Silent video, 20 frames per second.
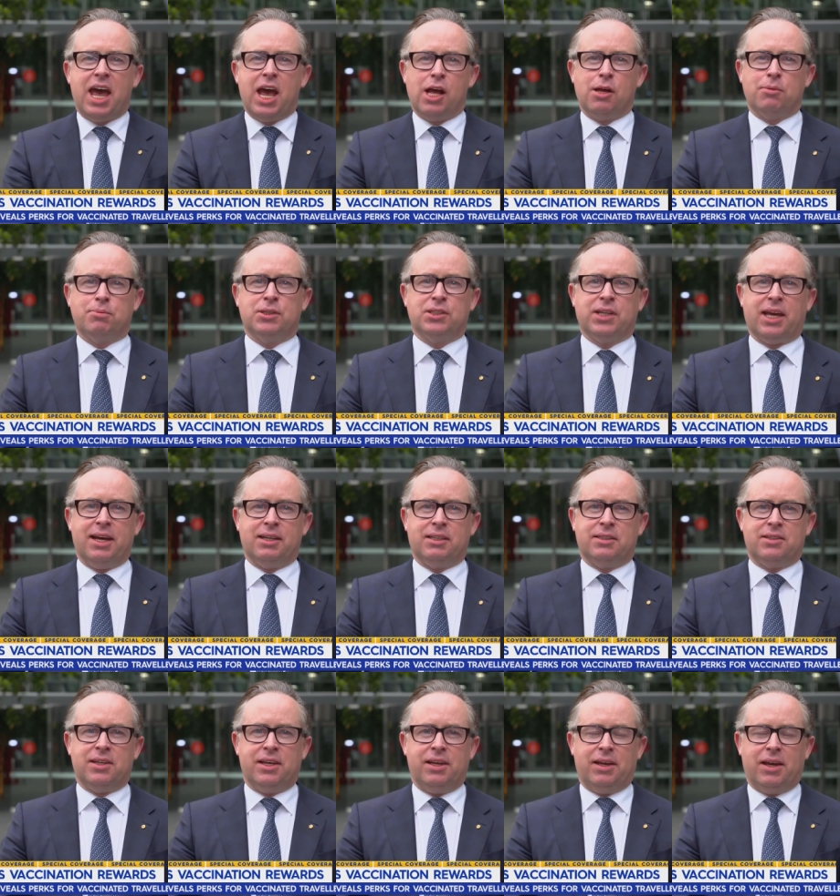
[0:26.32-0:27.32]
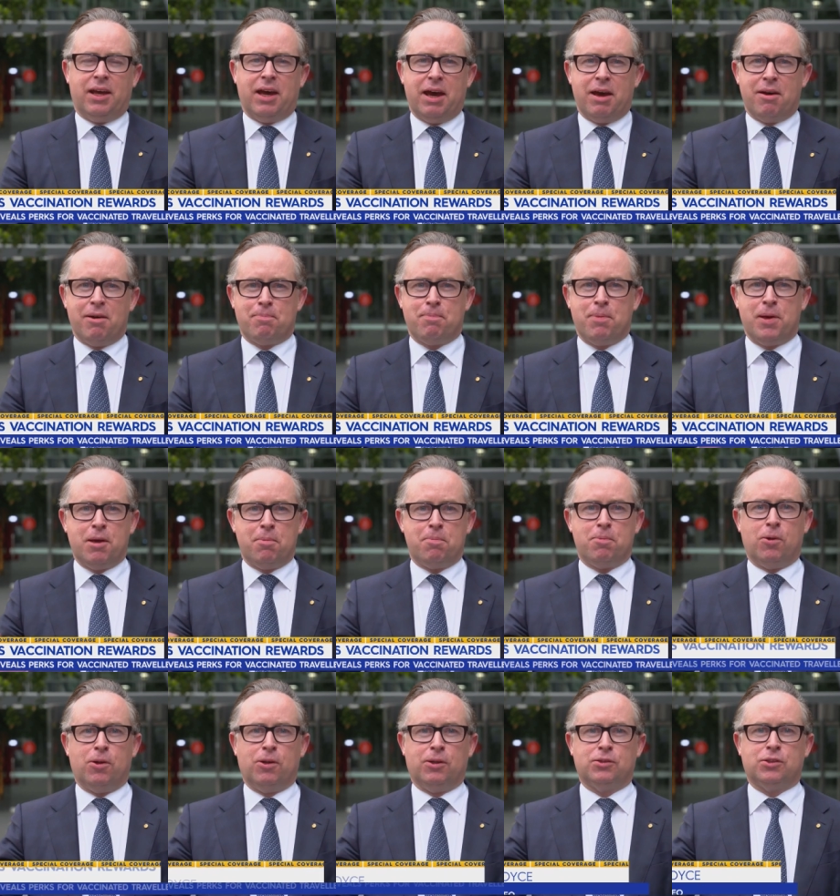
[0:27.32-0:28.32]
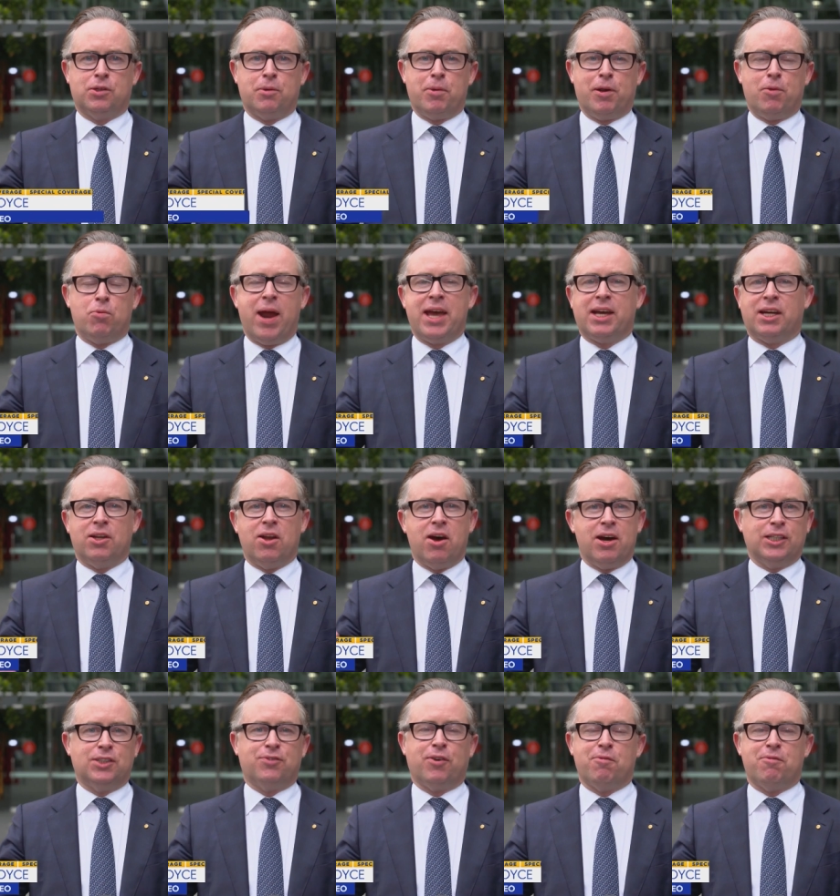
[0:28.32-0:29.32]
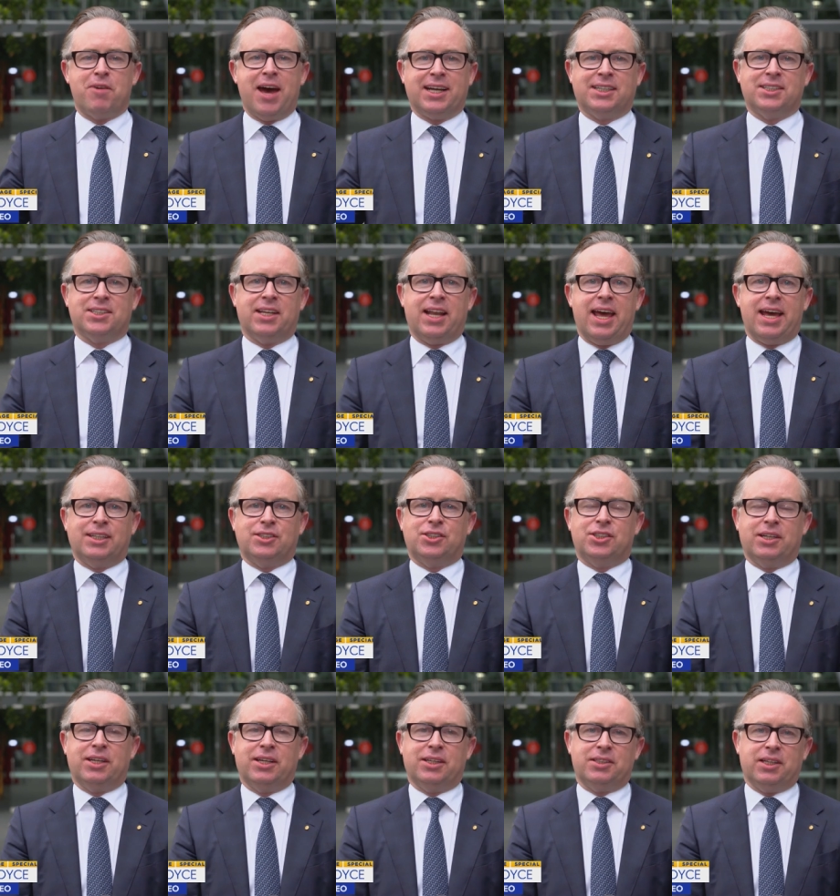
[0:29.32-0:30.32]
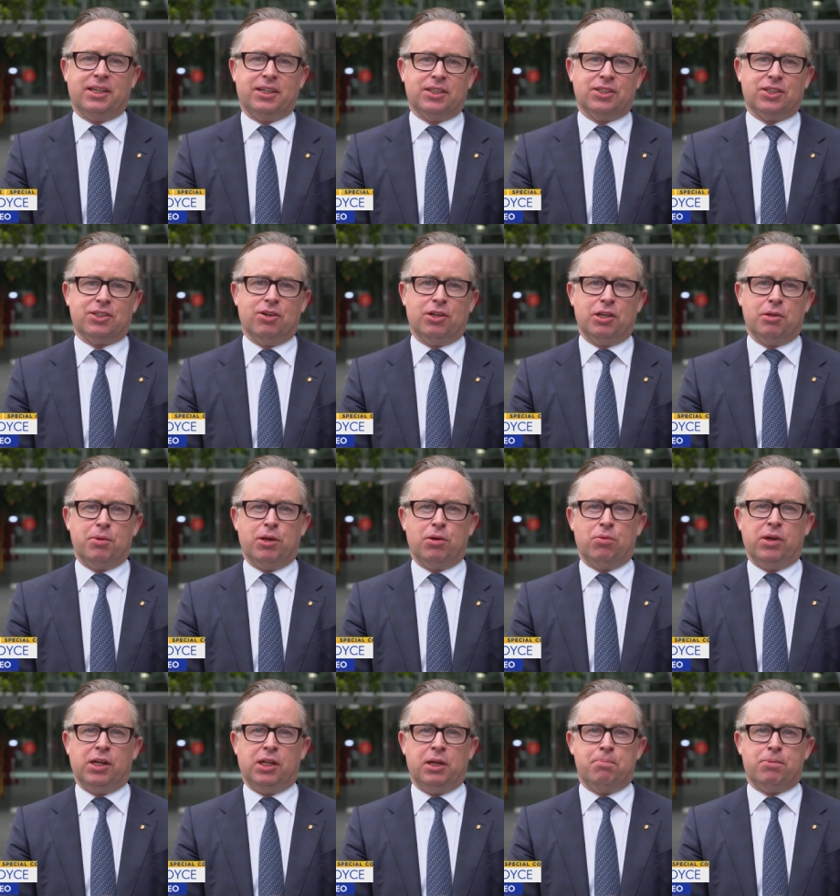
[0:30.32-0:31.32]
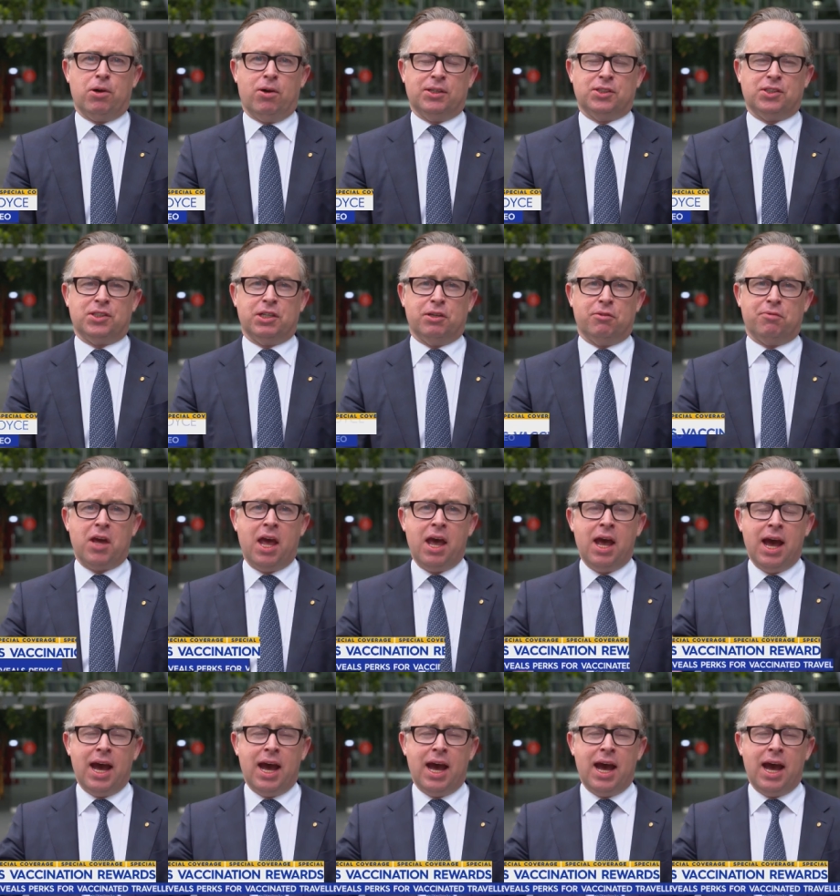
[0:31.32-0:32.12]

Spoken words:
helps get the people to be recognised for vaccination, I think, is going to be really positive.